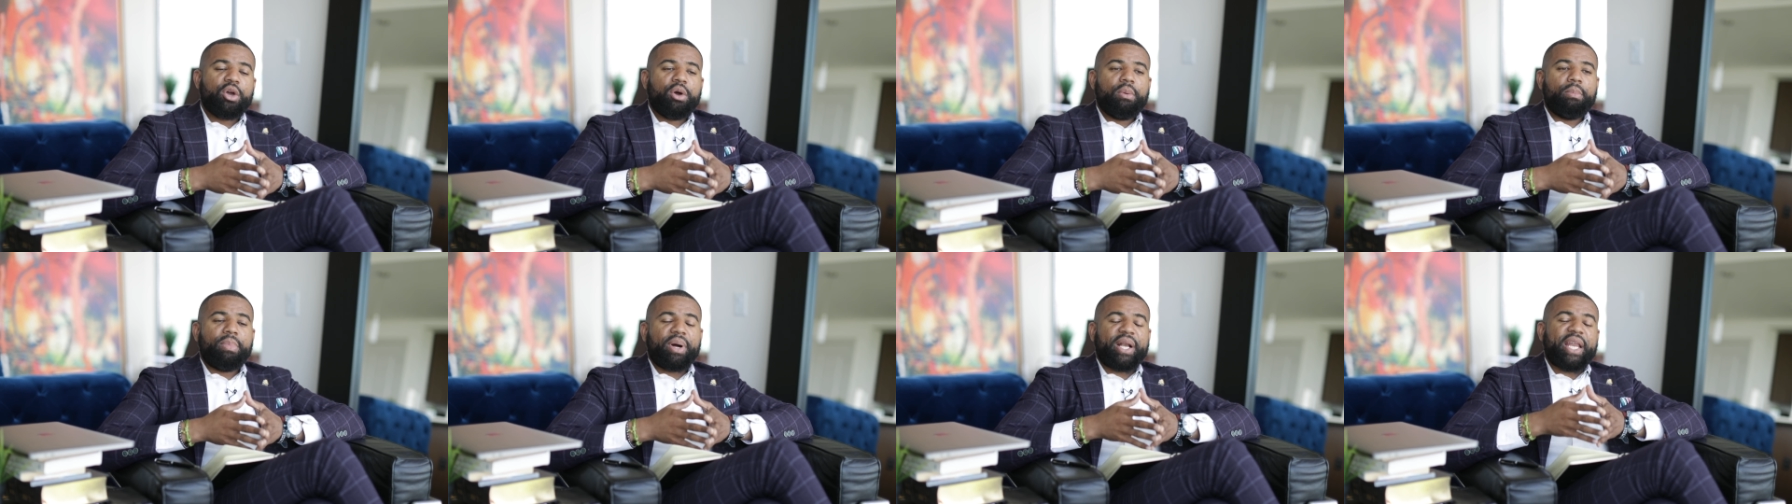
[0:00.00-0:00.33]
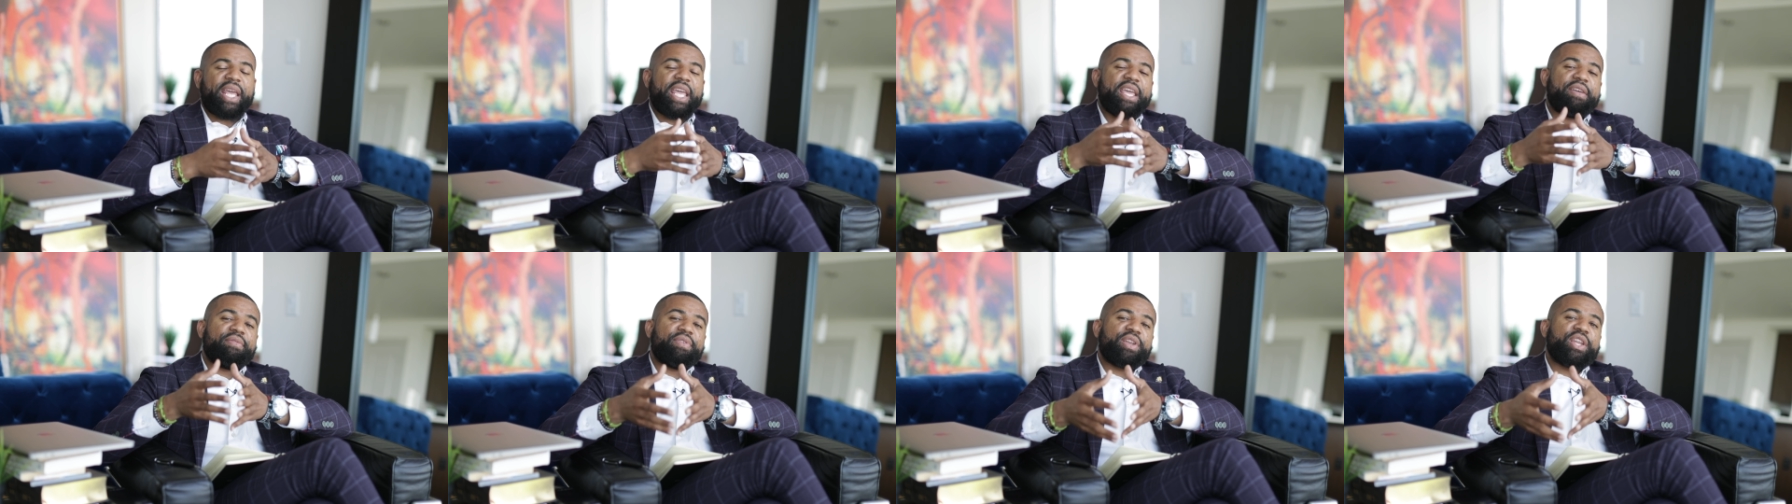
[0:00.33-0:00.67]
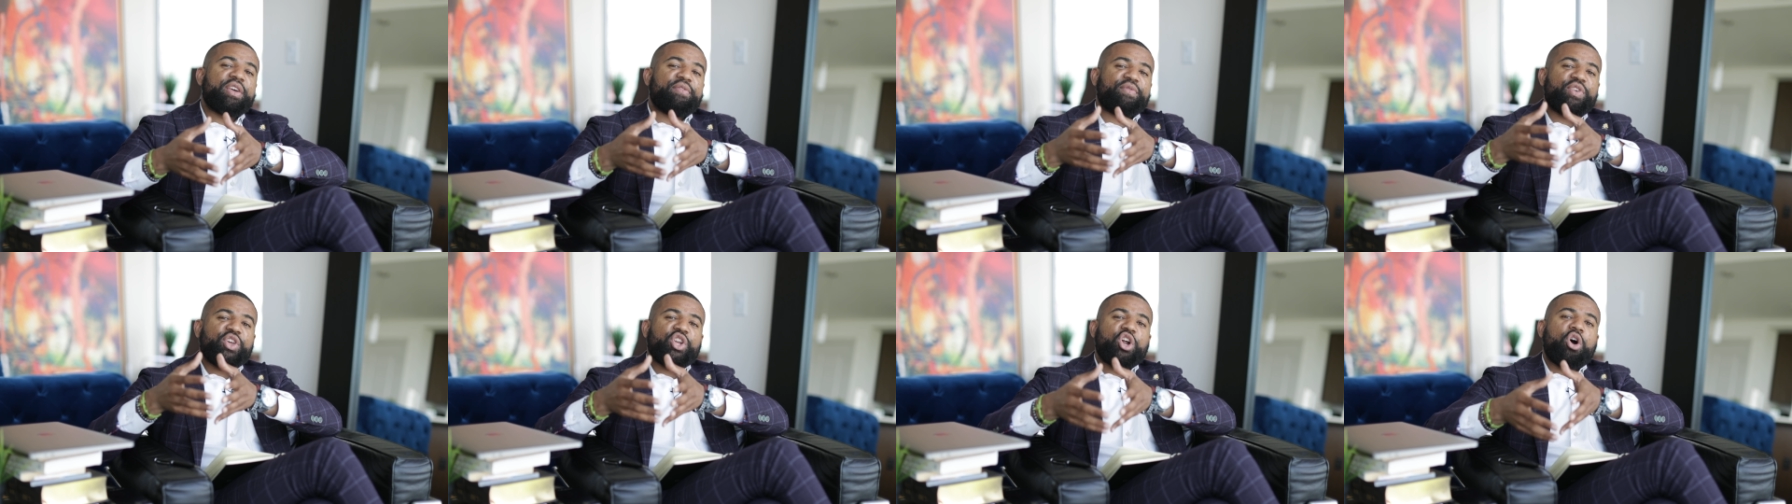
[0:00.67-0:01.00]
But even
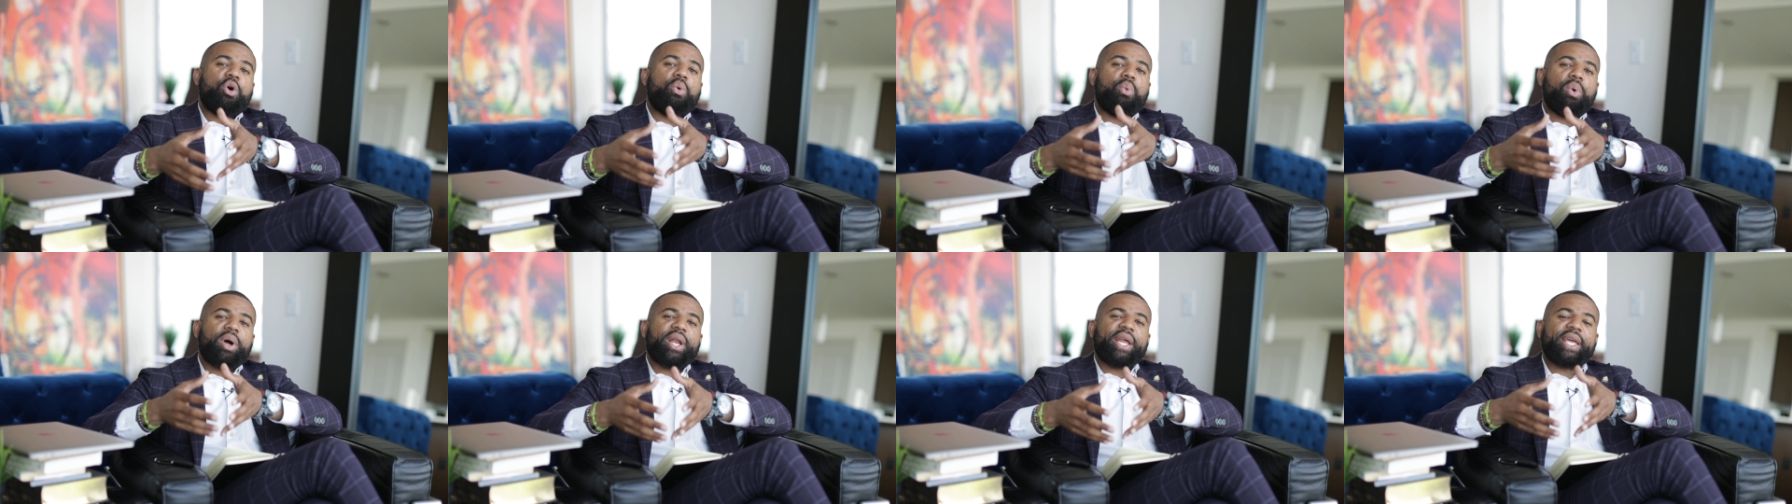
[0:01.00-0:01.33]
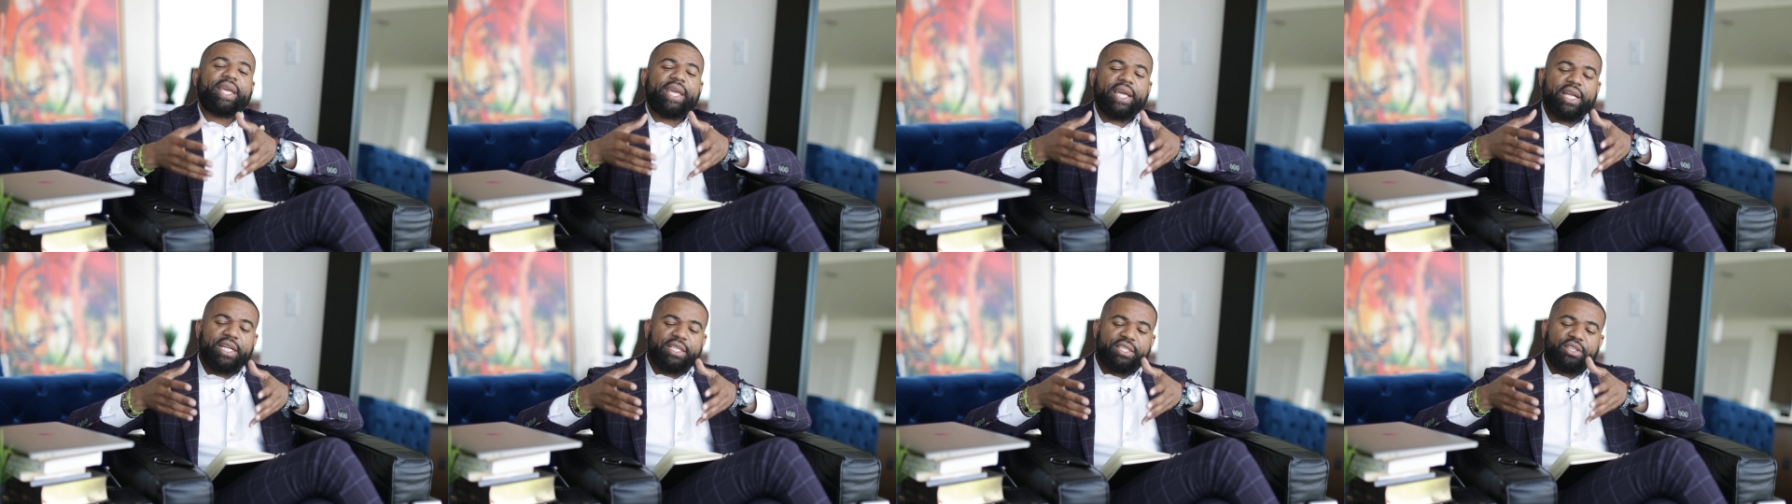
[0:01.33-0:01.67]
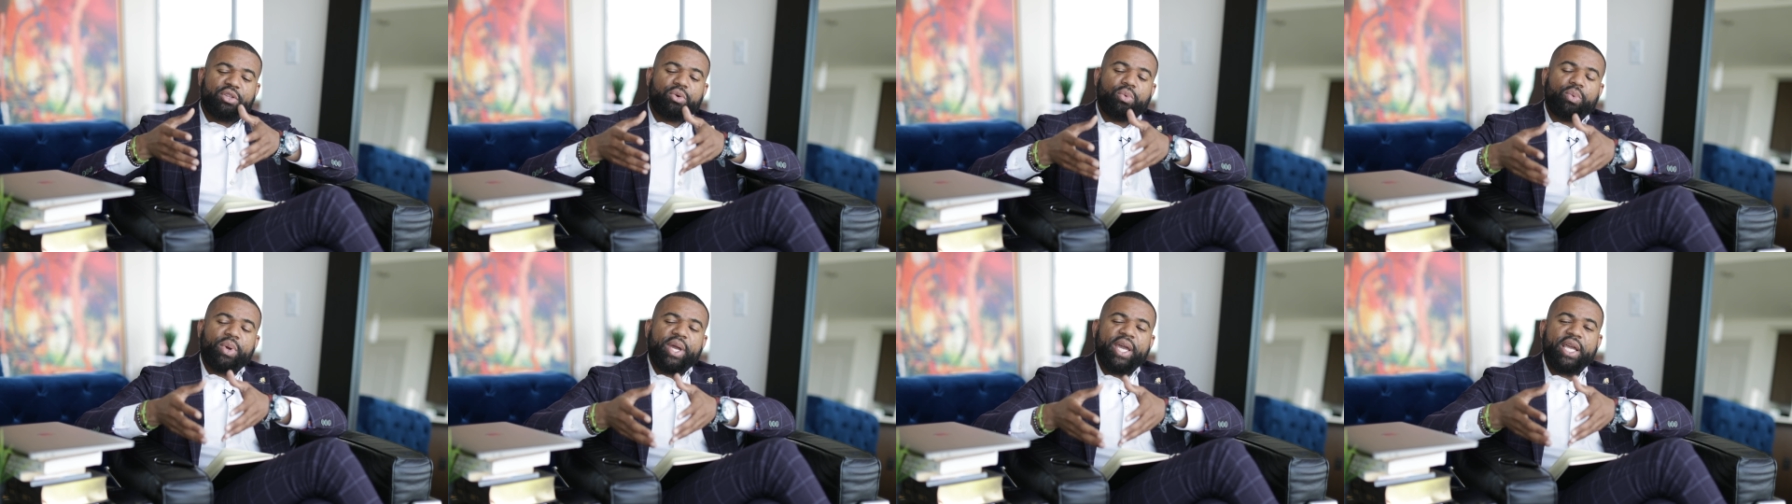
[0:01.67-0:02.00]
if you don't want to get into
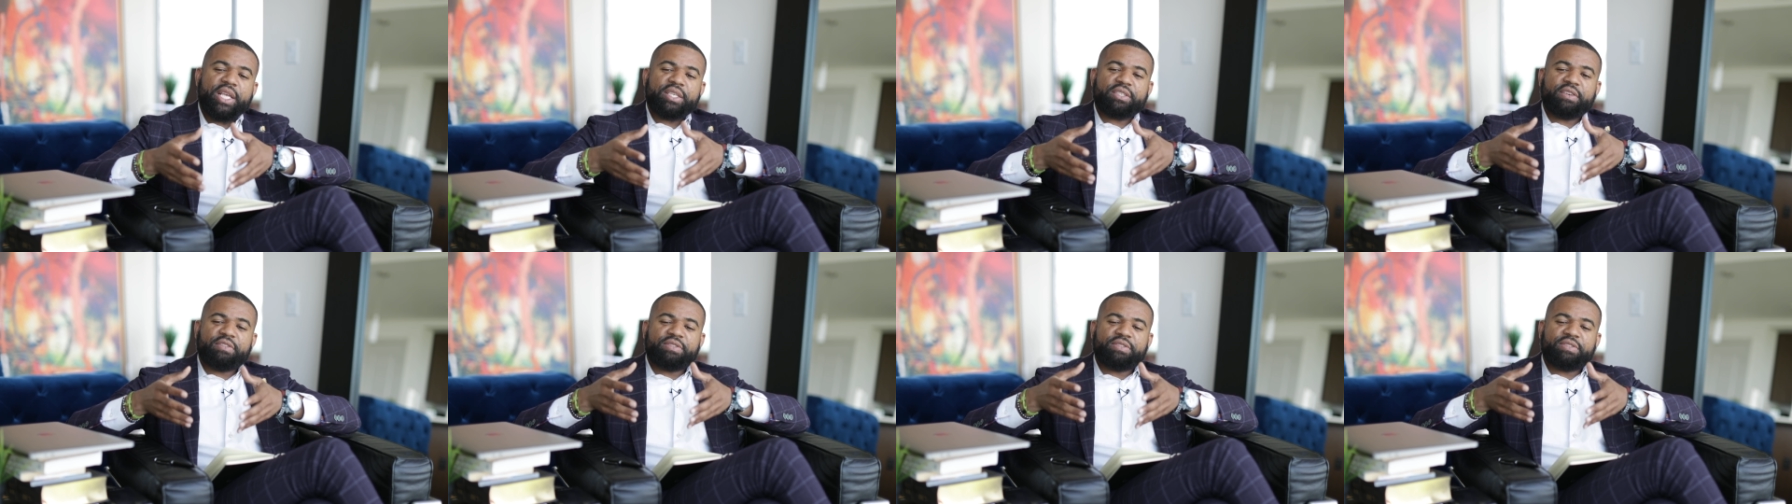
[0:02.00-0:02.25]
the weeds